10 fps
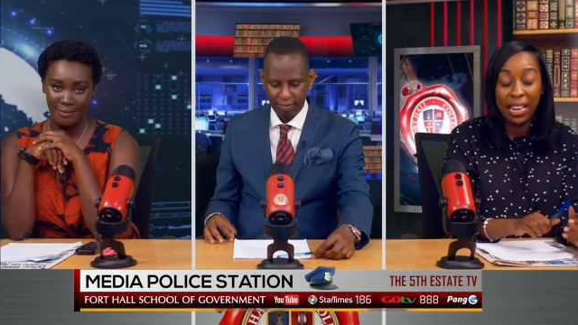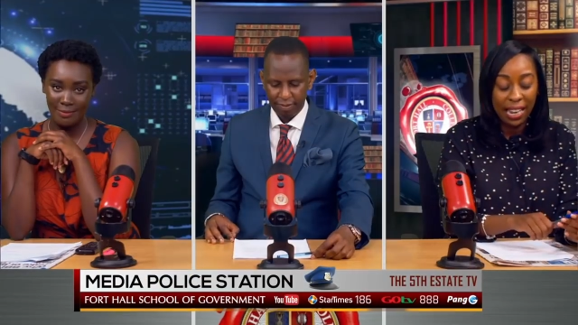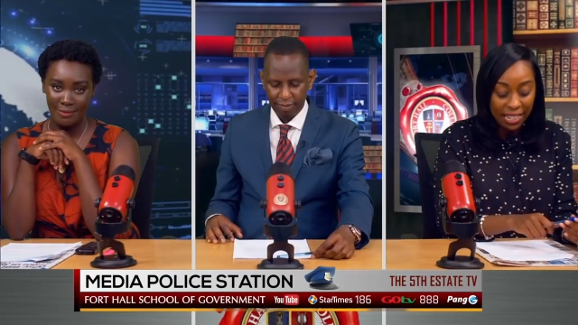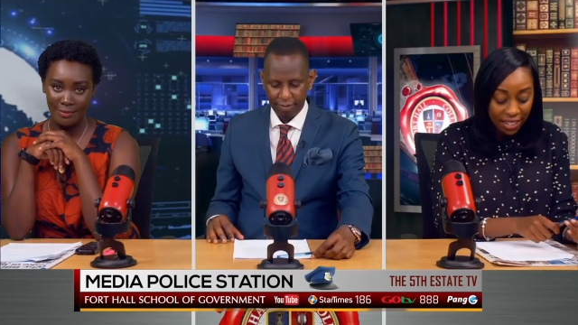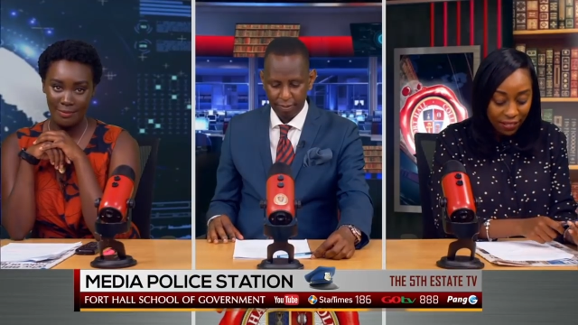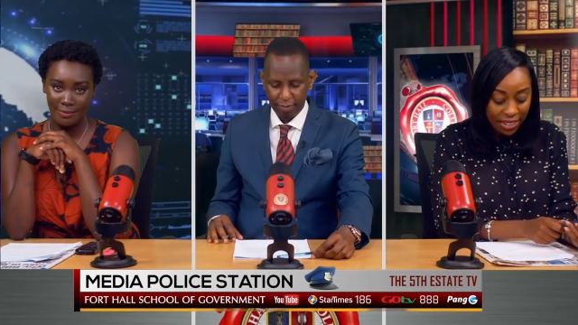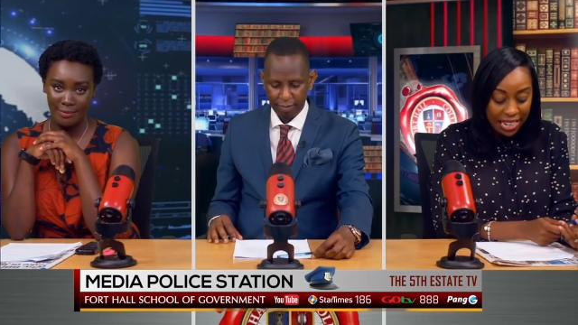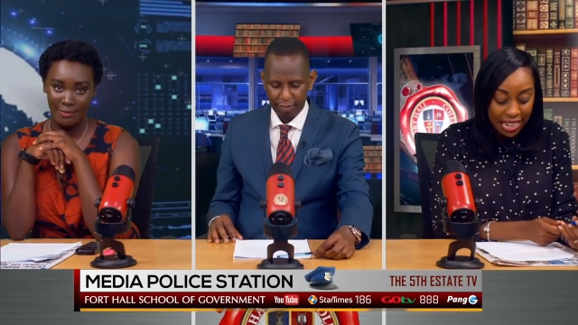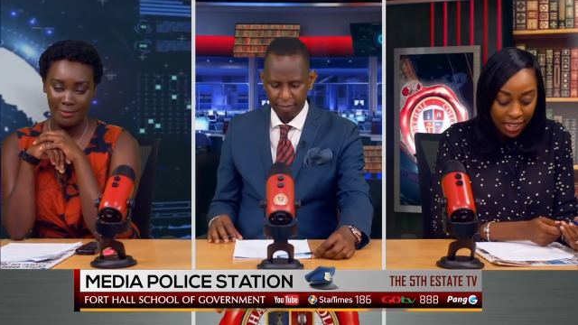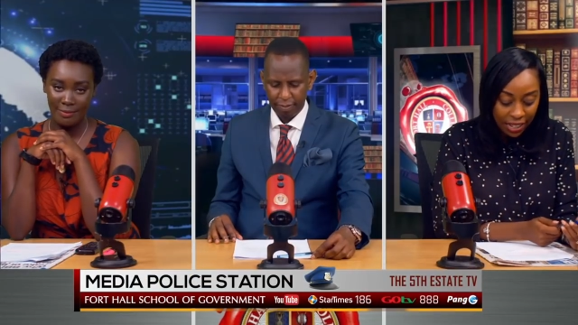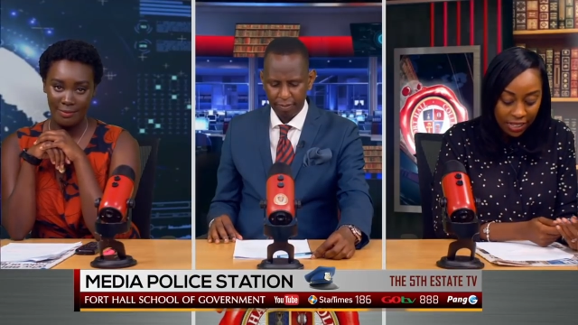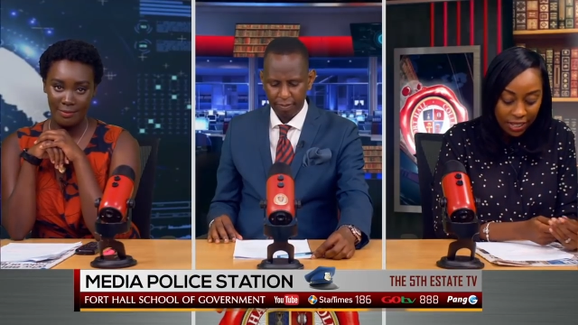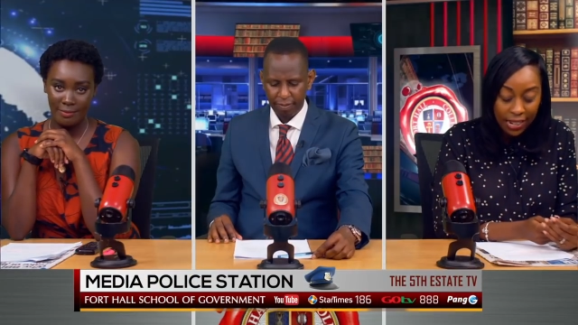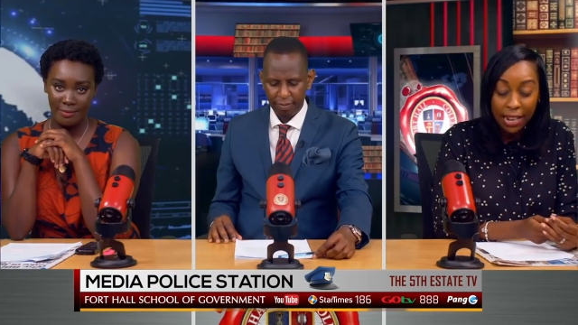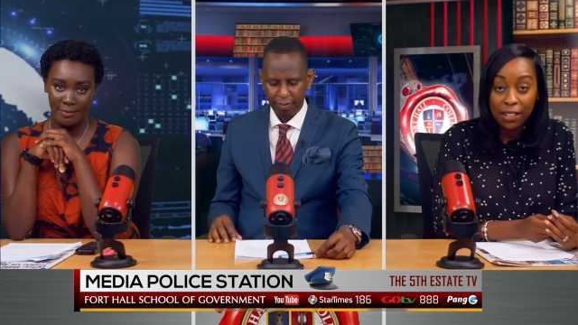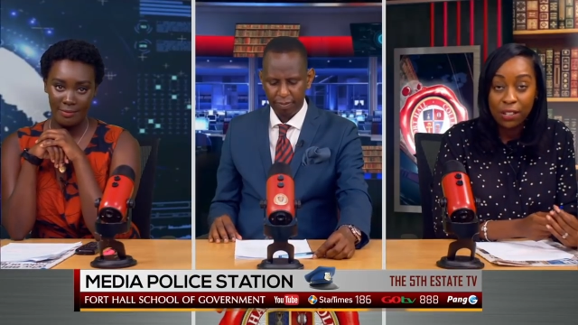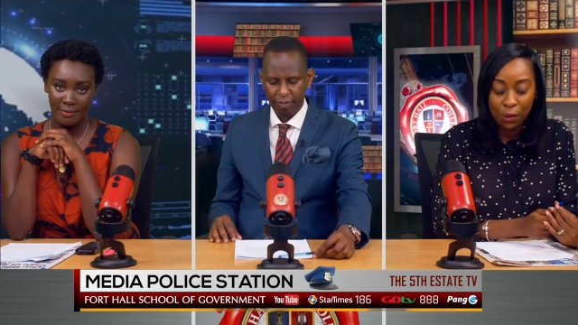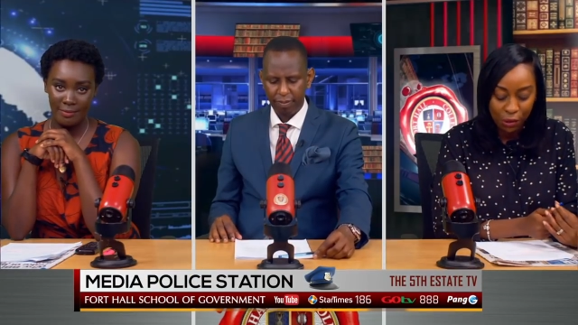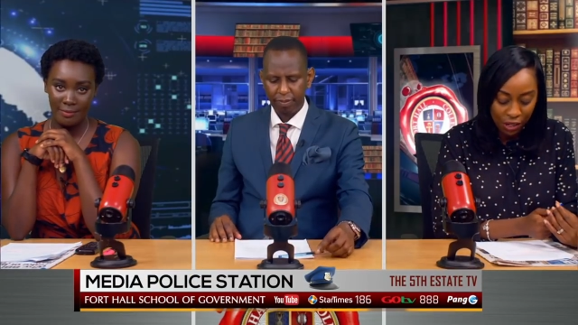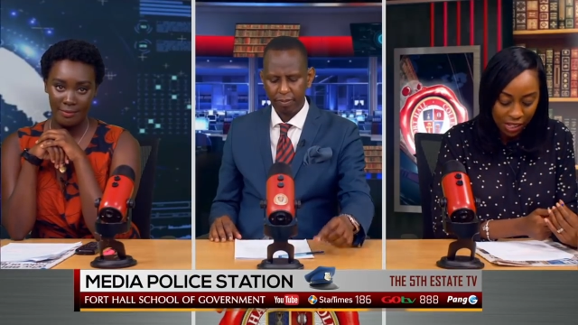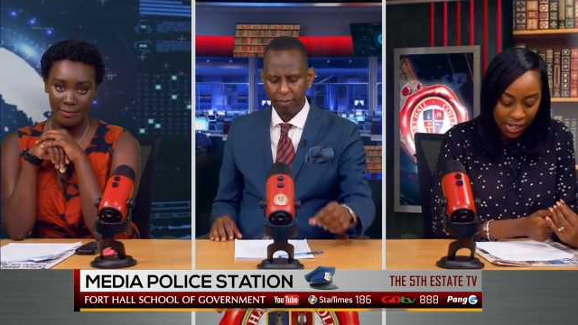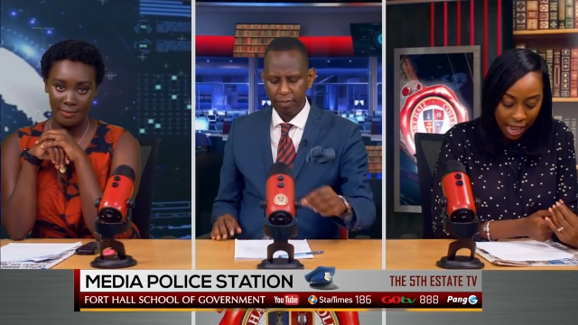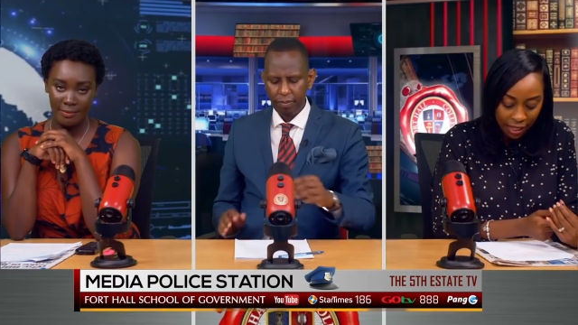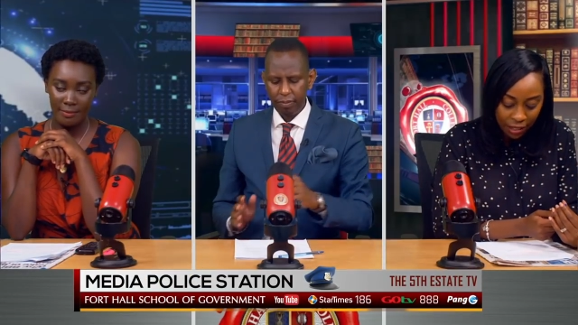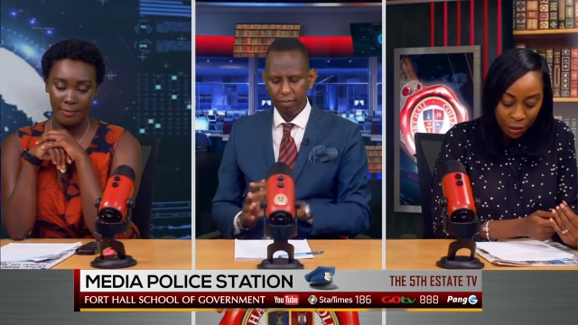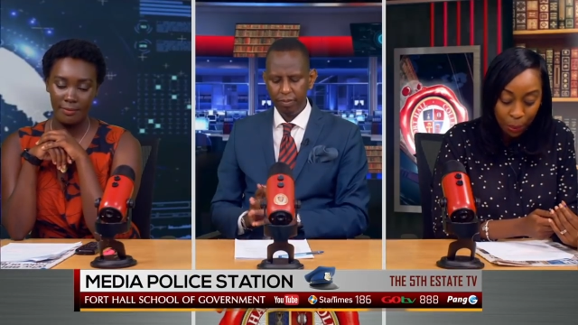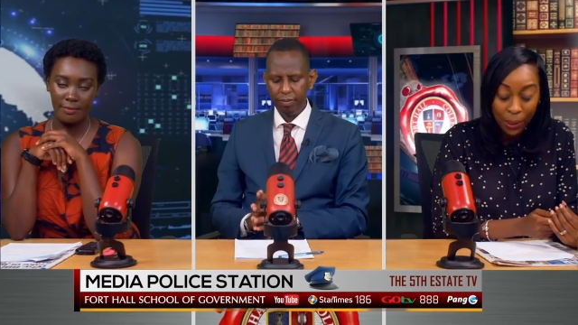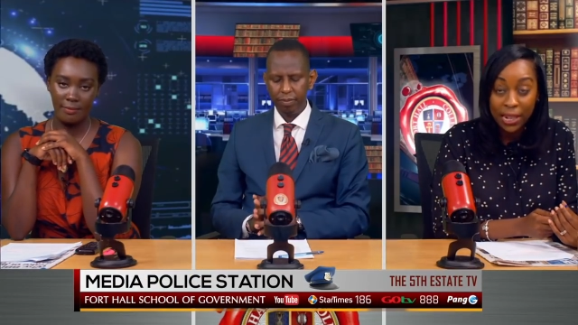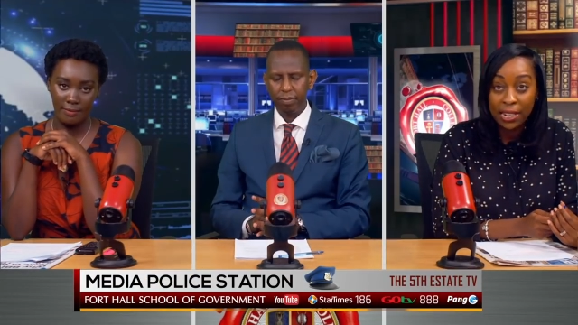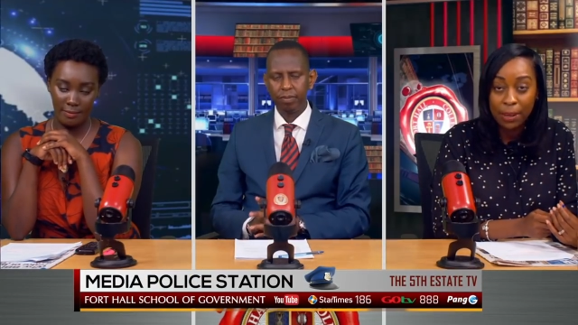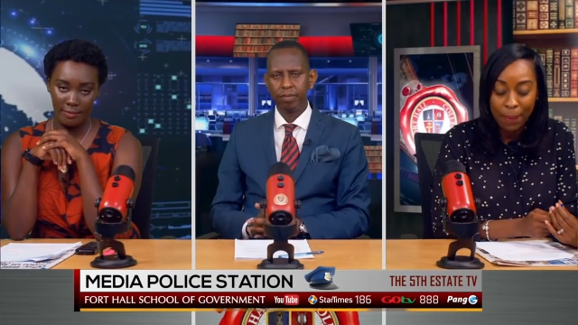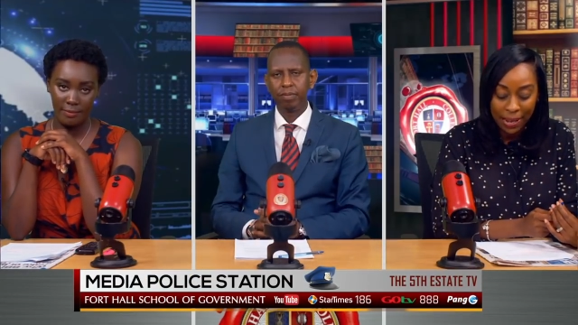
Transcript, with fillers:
Speaker 1: willing and even eager to die a soldier's death to mm. win